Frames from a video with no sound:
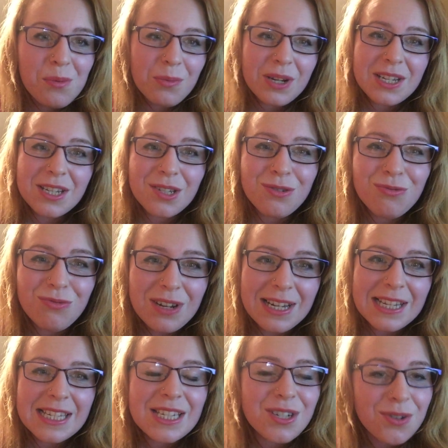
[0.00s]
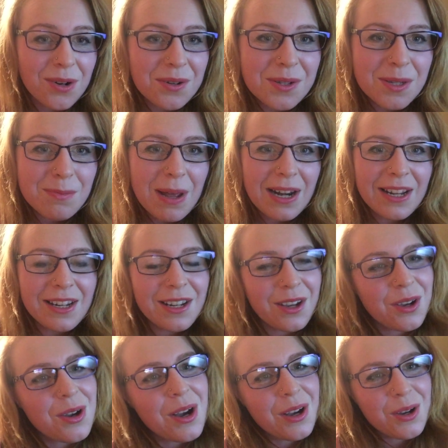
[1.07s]
which is really strong
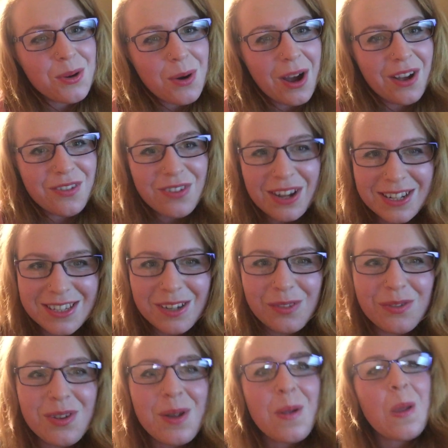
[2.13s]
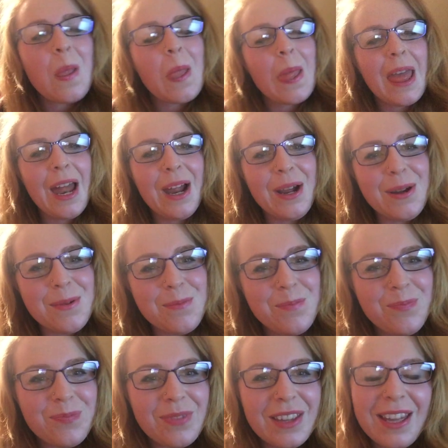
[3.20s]
smelling and quite effective
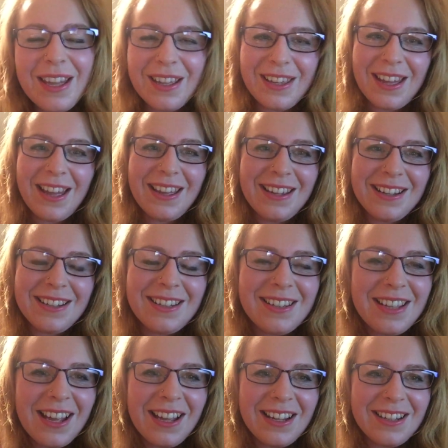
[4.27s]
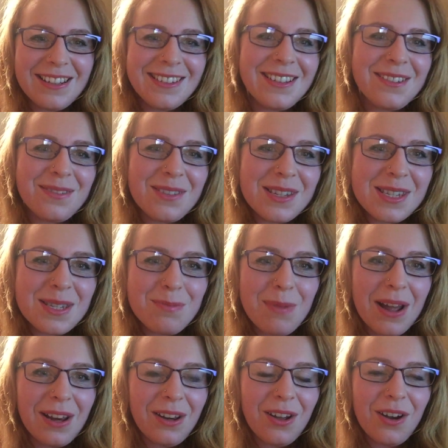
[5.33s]
at getting the
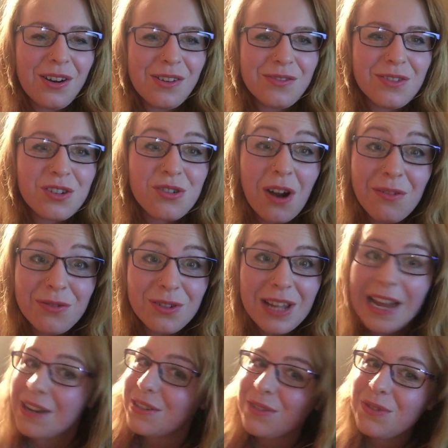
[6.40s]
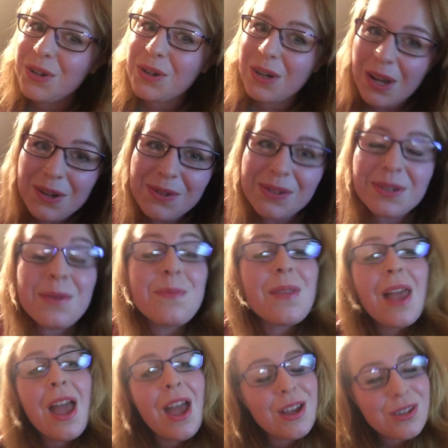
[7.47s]
smell of travel out of your clothes.
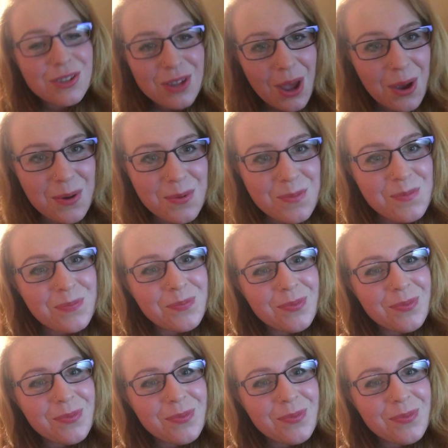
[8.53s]
So